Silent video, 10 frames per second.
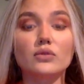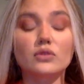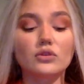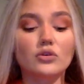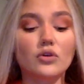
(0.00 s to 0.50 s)

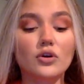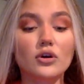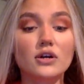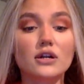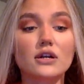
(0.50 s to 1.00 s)

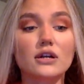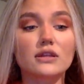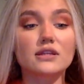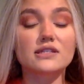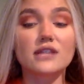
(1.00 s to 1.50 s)

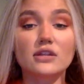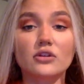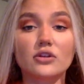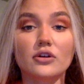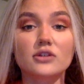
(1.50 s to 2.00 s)
the
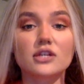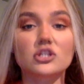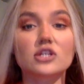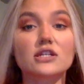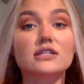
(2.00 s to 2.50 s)
sender, such
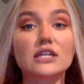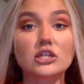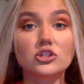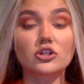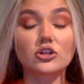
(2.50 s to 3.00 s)
as a
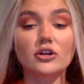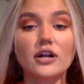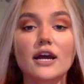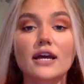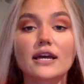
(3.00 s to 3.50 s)
teacher,
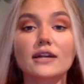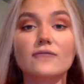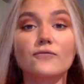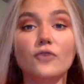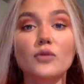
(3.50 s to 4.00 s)
can
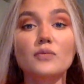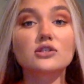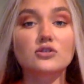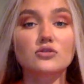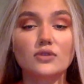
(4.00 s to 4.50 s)
inform a
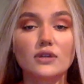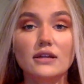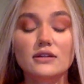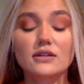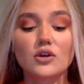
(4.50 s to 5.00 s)

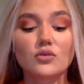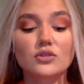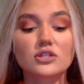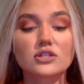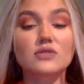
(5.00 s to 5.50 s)
student,
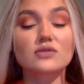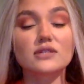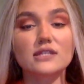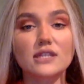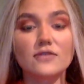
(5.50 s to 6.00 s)
which is the
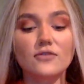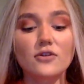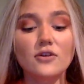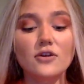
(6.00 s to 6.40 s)
receiver,